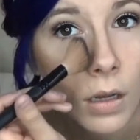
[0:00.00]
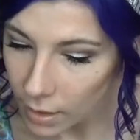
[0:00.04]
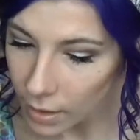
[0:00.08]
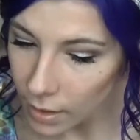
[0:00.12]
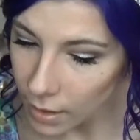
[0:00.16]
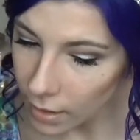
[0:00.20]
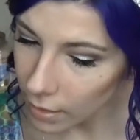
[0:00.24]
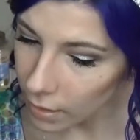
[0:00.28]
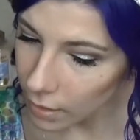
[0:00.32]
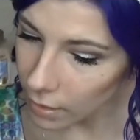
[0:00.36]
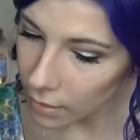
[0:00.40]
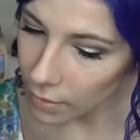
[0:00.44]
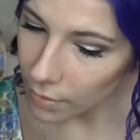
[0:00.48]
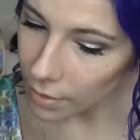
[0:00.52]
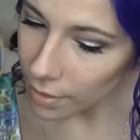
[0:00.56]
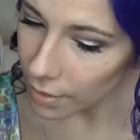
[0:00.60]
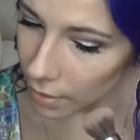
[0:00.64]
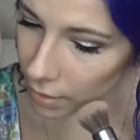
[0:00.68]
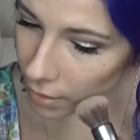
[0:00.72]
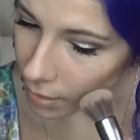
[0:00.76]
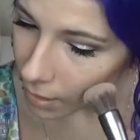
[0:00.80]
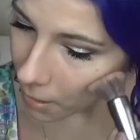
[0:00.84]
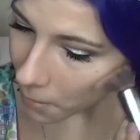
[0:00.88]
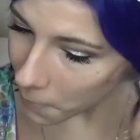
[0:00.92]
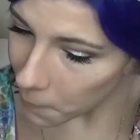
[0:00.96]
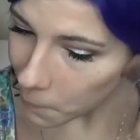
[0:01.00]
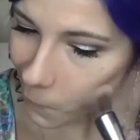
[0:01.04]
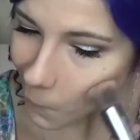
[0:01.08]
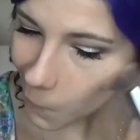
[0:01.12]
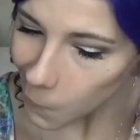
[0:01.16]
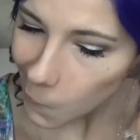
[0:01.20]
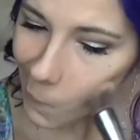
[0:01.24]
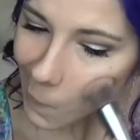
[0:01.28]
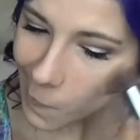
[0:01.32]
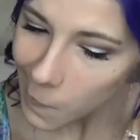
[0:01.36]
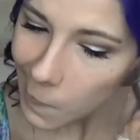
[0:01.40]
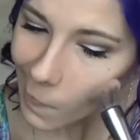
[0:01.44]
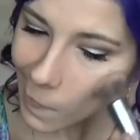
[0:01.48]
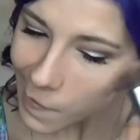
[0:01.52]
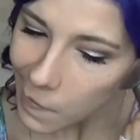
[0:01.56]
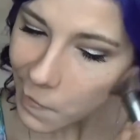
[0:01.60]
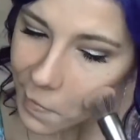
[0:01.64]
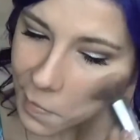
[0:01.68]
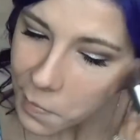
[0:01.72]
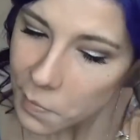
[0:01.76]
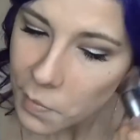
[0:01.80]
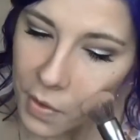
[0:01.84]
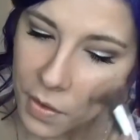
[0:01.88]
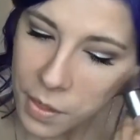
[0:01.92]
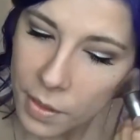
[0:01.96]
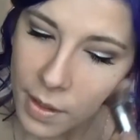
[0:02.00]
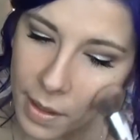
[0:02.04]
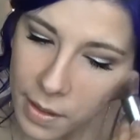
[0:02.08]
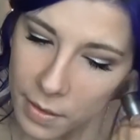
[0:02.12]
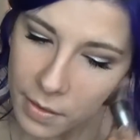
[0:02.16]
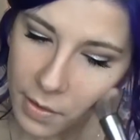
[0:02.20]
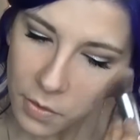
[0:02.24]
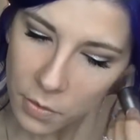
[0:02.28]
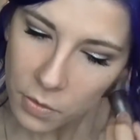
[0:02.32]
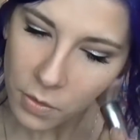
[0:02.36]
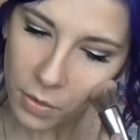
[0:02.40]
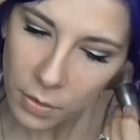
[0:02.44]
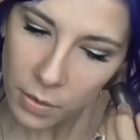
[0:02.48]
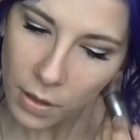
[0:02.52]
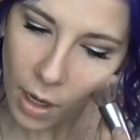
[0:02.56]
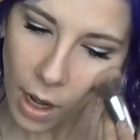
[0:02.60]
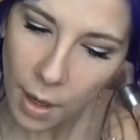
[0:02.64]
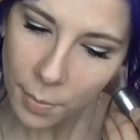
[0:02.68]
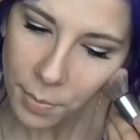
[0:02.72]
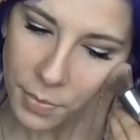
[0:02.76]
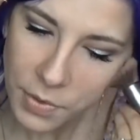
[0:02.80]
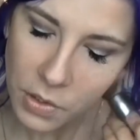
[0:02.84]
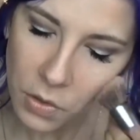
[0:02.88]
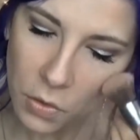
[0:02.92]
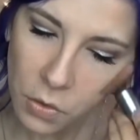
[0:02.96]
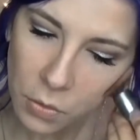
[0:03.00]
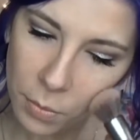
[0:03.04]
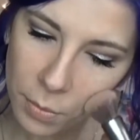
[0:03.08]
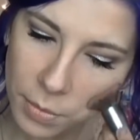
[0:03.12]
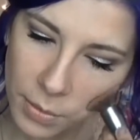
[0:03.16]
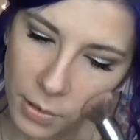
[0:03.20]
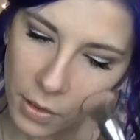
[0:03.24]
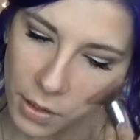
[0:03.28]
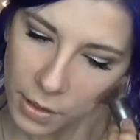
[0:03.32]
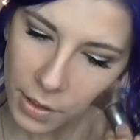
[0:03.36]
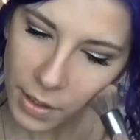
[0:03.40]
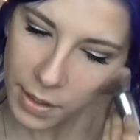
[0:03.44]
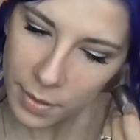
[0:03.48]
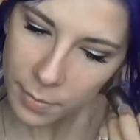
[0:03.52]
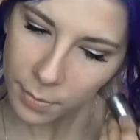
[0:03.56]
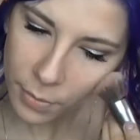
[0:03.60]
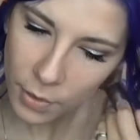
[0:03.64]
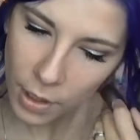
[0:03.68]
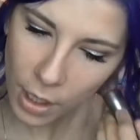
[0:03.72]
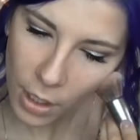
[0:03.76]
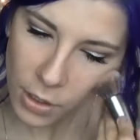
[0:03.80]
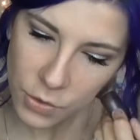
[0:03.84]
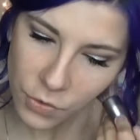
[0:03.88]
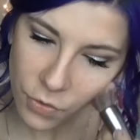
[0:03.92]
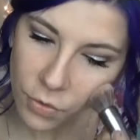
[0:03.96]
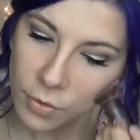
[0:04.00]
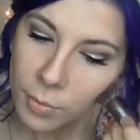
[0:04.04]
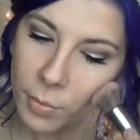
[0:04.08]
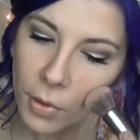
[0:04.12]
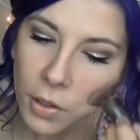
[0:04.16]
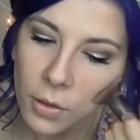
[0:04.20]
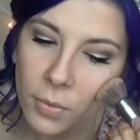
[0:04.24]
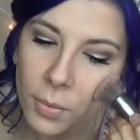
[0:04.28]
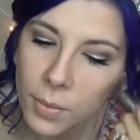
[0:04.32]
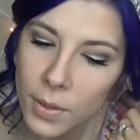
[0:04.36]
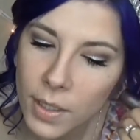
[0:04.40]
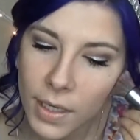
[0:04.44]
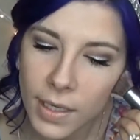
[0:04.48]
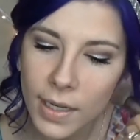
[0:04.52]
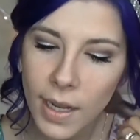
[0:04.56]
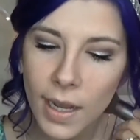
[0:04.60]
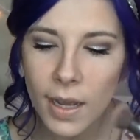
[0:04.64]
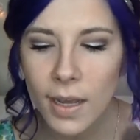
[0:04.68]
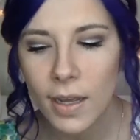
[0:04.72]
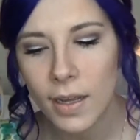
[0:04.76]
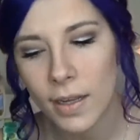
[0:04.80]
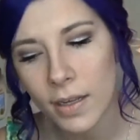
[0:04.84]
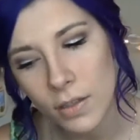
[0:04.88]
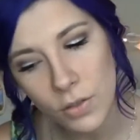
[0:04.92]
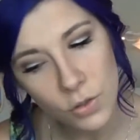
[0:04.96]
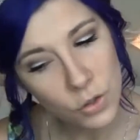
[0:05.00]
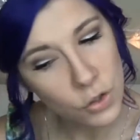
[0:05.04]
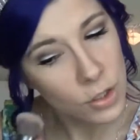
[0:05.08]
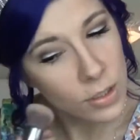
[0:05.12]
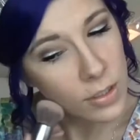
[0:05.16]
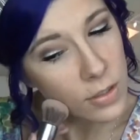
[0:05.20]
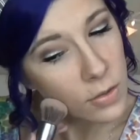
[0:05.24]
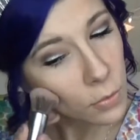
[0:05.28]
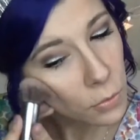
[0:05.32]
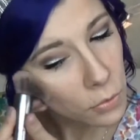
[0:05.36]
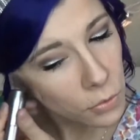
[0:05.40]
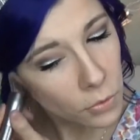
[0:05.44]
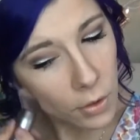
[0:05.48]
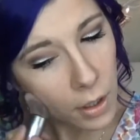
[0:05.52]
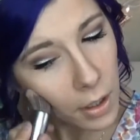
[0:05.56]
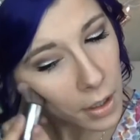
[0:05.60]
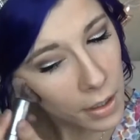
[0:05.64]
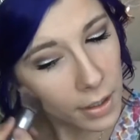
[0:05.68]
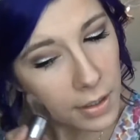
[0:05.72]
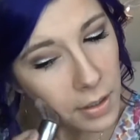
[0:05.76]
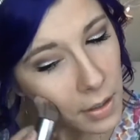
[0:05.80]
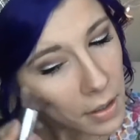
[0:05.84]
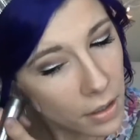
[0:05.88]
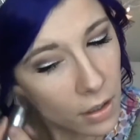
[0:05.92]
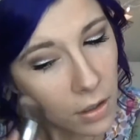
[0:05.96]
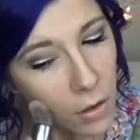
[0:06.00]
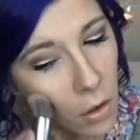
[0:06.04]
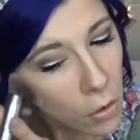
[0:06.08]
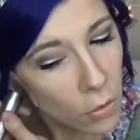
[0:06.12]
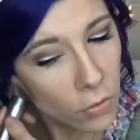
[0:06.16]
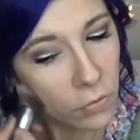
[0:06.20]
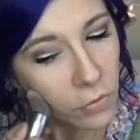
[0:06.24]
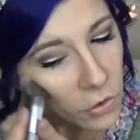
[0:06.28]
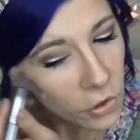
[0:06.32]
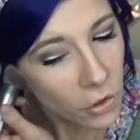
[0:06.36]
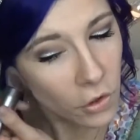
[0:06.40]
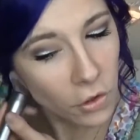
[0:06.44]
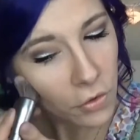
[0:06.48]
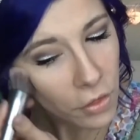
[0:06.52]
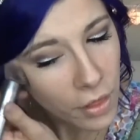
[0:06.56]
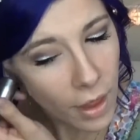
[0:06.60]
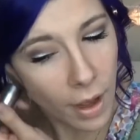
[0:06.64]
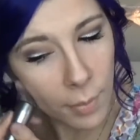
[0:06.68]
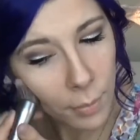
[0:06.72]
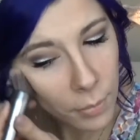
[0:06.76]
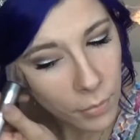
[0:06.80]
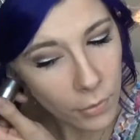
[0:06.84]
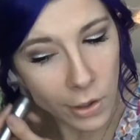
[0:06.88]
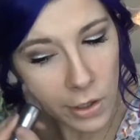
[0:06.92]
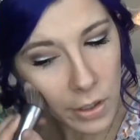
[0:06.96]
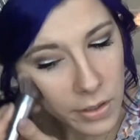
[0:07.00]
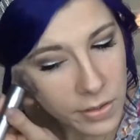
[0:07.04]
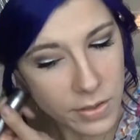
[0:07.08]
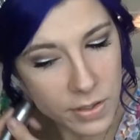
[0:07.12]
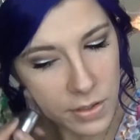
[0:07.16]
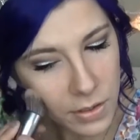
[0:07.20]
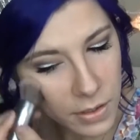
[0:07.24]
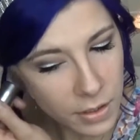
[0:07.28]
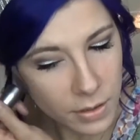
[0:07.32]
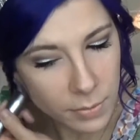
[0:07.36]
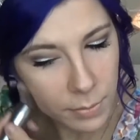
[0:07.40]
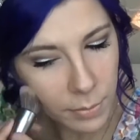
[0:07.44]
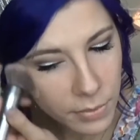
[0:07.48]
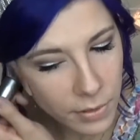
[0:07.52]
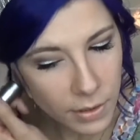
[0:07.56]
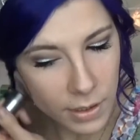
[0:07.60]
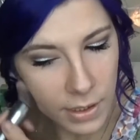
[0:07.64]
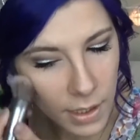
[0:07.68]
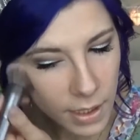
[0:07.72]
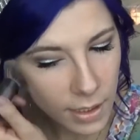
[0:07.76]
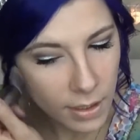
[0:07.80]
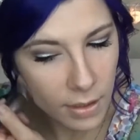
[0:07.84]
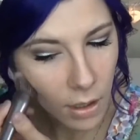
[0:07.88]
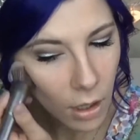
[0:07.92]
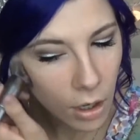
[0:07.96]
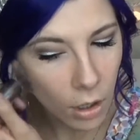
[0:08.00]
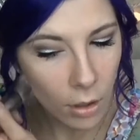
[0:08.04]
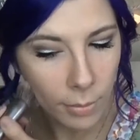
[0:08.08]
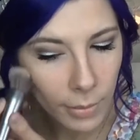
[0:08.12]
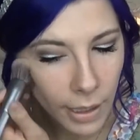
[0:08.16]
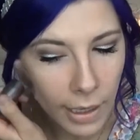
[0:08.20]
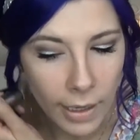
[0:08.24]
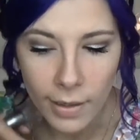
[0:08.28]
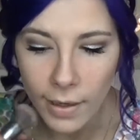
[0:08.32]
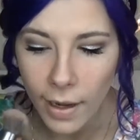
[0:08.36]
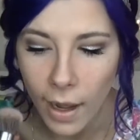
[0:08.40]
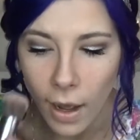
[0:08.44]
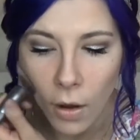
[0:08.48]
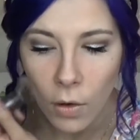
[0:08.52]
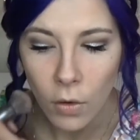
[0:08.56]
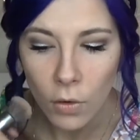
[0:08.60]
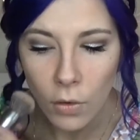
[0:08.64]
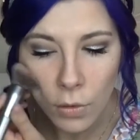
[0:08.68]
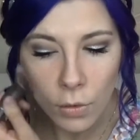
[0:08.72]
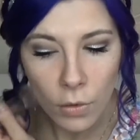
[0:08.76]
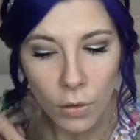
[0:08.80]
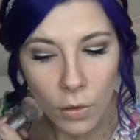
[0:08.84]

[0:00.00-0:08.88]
And then I am going in with a little optical blurring brush from Urban Decay and just running it over that bronzer to blend it all back out.